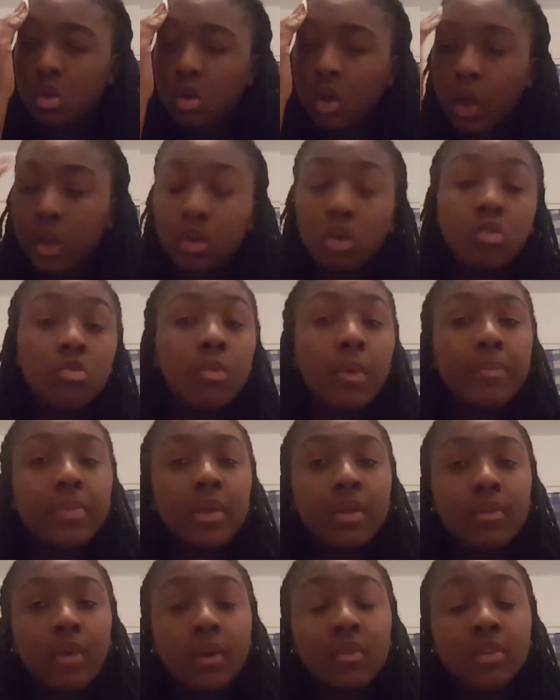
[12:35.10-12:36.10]
I don't remember the
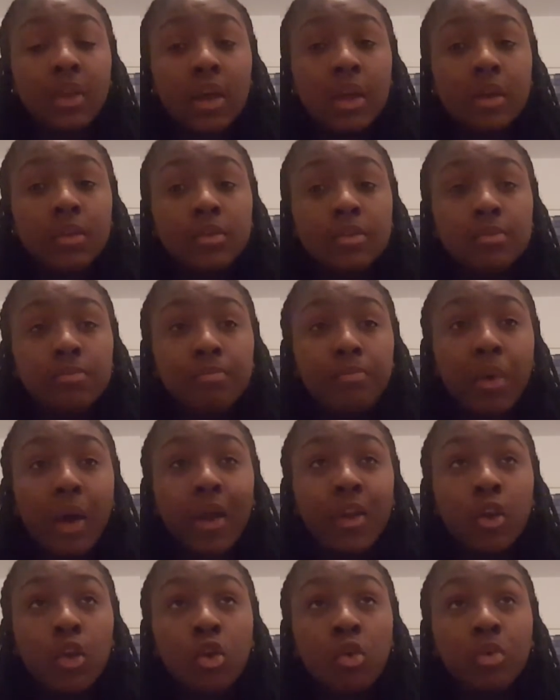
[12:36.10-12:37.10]
exact date, but
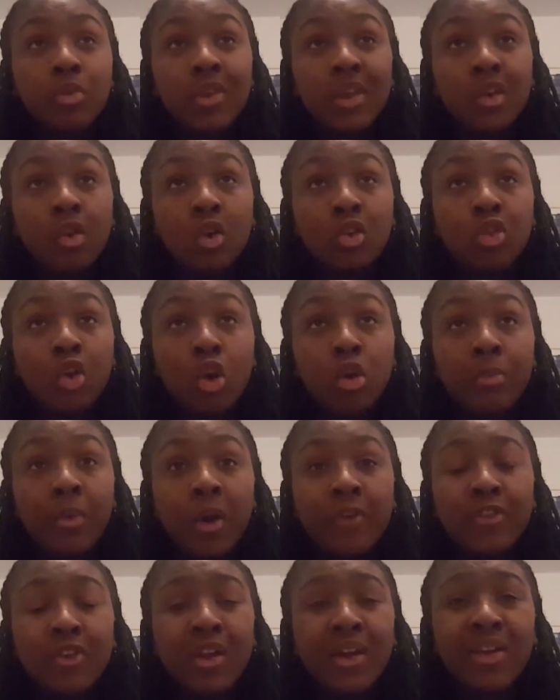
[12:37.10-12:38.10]
I know it was in October.
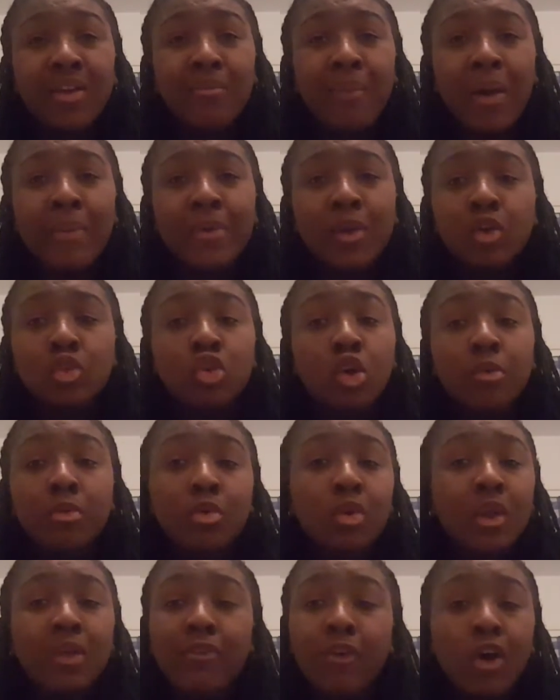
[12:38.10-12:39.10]
I feel like it might have been October
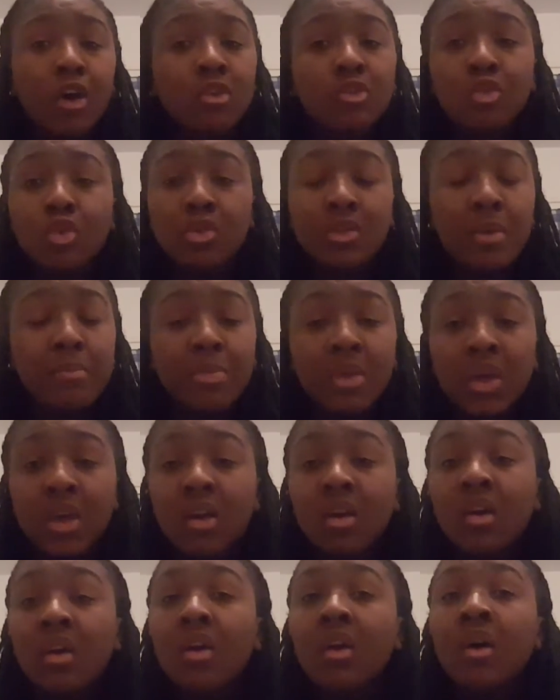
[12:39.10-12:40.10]
21st or
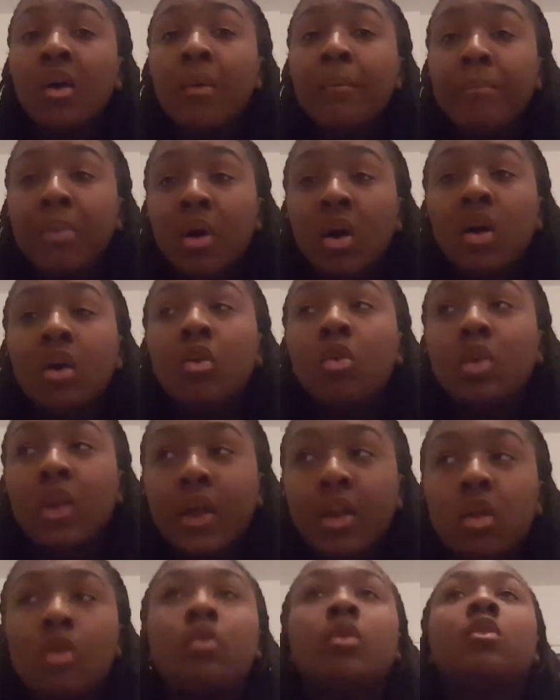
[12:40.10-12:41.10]
something. But all
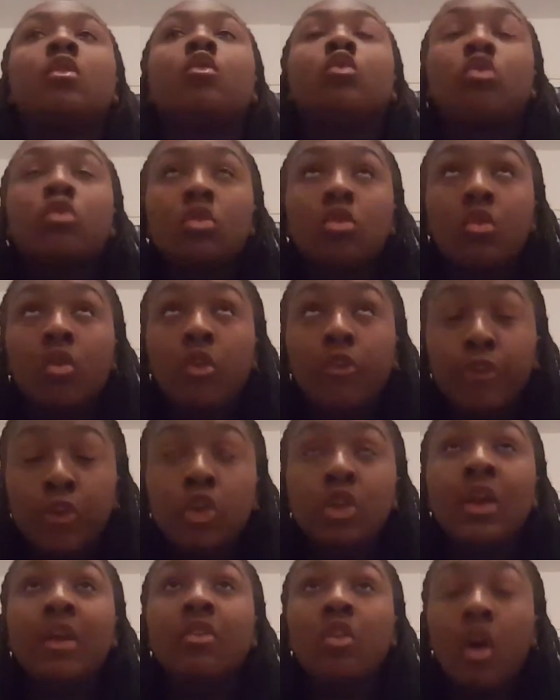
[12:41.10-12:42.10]
I know is it was a few
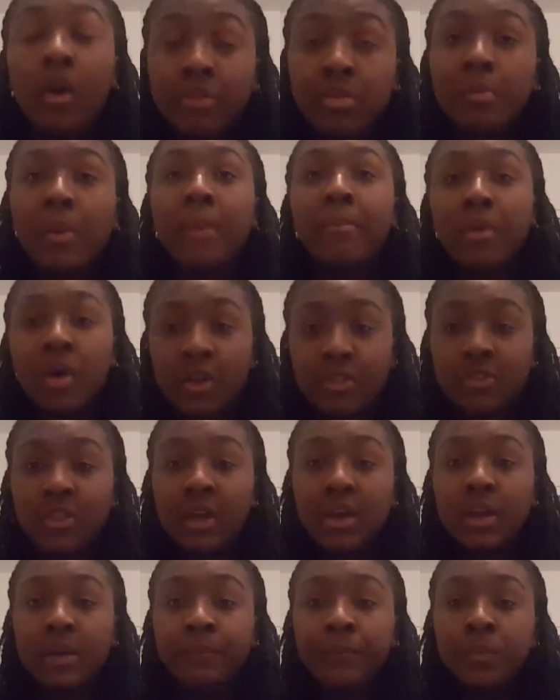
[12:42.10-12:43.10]
days after my
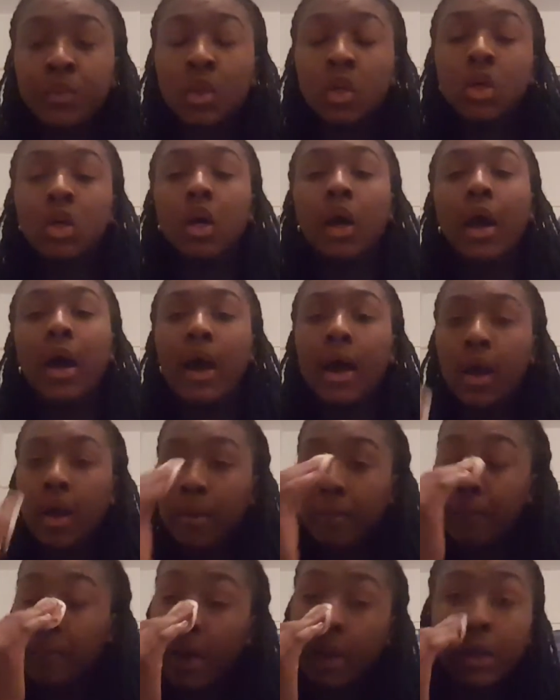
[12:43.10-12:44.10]
birthday,
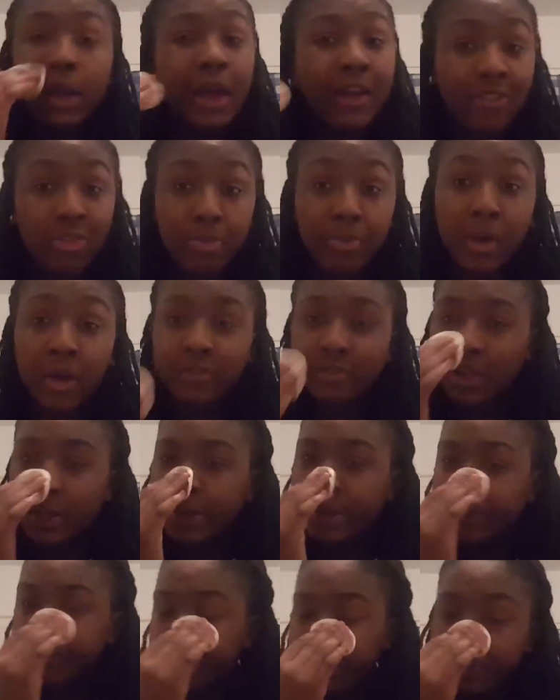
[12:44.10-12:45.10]
my 9th
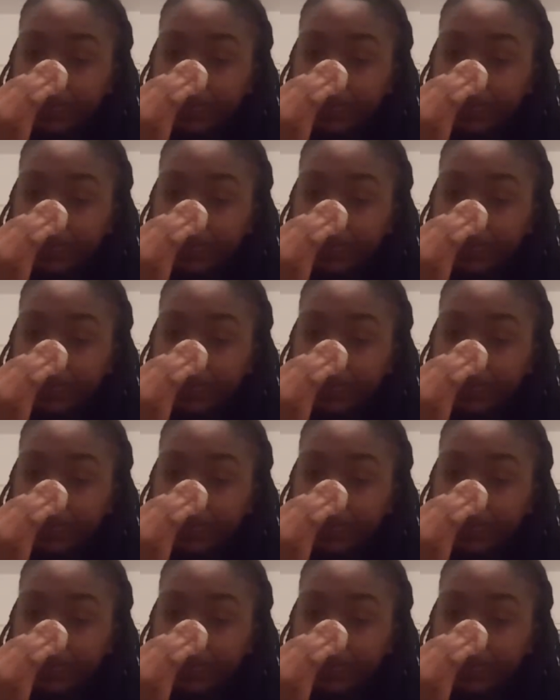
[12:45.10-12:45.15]
birthday.